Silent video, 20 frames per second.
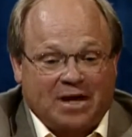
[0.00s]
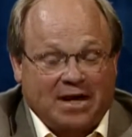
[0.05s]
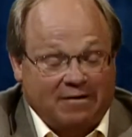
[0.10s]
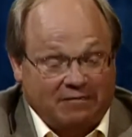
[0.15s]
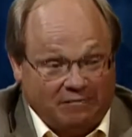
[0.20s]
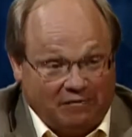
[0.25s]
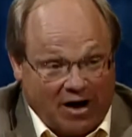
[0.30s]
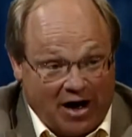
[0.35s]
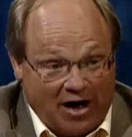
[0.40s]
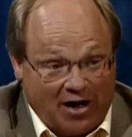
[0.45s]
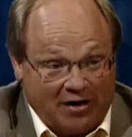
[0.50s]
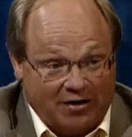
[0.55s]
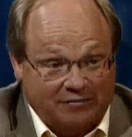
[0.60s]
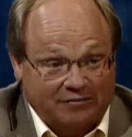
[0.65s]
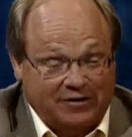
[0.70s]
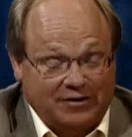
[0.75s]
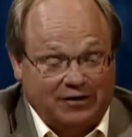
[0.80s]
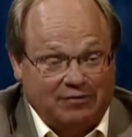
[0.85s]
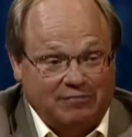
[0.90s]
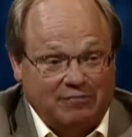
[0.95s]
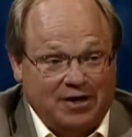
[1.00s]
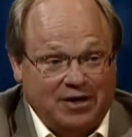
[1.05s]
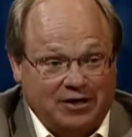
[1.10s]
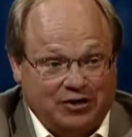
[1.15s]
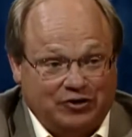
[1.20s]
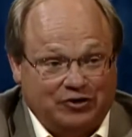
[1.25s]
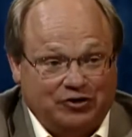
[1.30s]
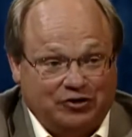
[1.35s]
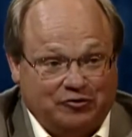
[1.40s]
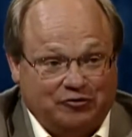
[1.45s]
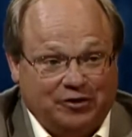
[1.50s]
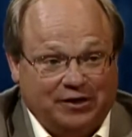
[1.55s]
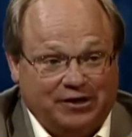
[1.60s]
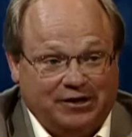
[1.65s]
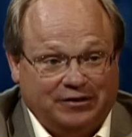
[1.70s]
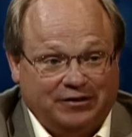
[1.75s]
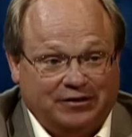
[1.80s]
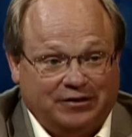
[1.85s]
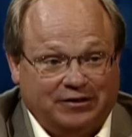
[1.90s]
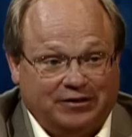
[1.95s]
involved in
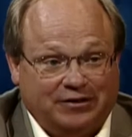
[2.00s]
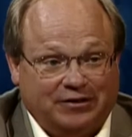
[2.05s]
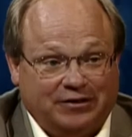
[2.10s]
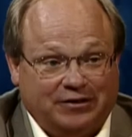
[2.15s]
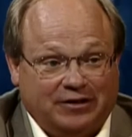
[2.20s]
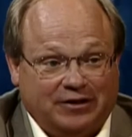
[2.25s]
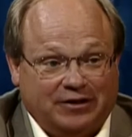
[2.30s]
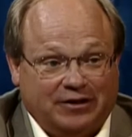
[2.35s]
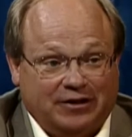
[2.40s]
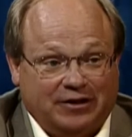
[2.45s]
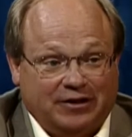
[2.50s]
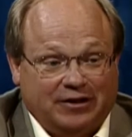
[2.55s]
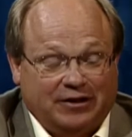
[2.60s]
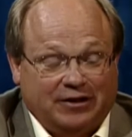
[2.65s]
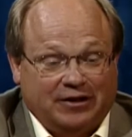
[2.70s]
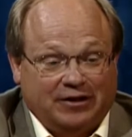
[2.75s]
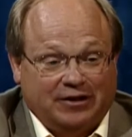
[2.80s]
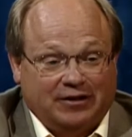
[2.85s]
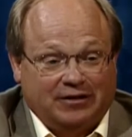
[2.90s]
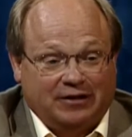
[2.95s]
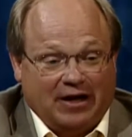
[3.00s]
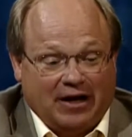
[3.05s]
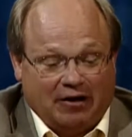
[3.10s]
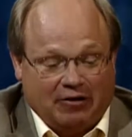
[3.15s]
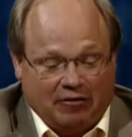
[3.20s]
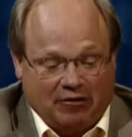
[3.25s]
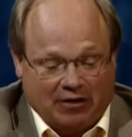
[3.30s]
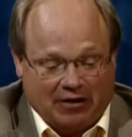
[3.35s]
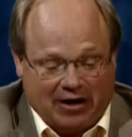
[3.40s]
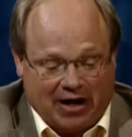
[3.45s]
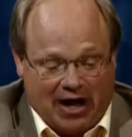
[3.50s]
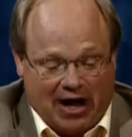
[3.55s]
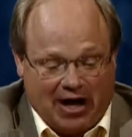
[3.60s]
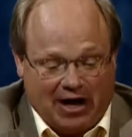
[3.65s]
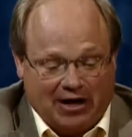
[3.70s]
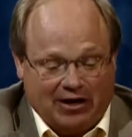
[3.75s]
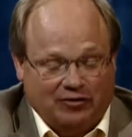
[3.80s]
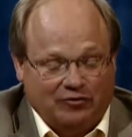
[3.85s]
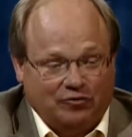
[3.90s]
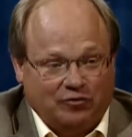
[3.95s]
ministries that are
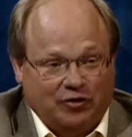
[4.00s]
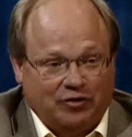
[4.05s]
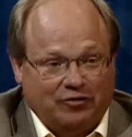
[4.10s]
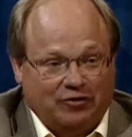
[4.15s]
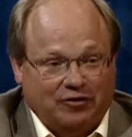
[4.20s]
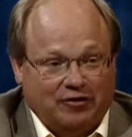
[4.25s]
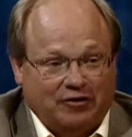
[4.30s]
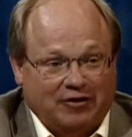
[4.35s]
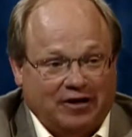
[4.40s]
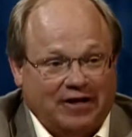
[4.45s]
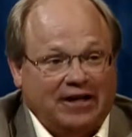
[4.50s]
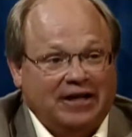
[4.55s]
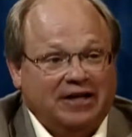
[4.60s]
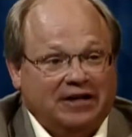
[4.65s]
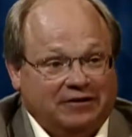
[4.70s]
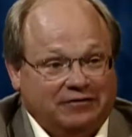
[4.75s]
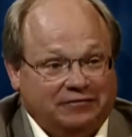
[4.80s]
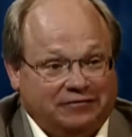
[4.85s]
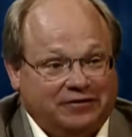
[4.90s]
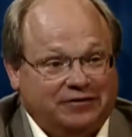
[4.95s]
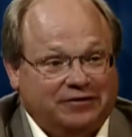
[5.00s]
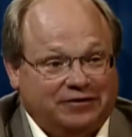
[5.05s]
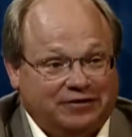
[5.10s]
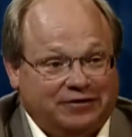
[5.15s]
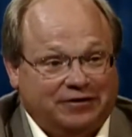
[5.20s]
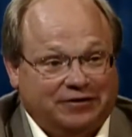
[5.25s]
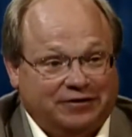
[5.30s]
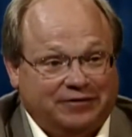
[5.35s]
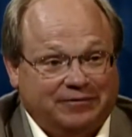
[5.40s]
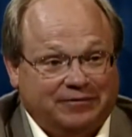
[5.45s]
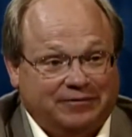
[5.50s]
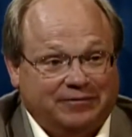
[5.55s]
aligned with their gifts.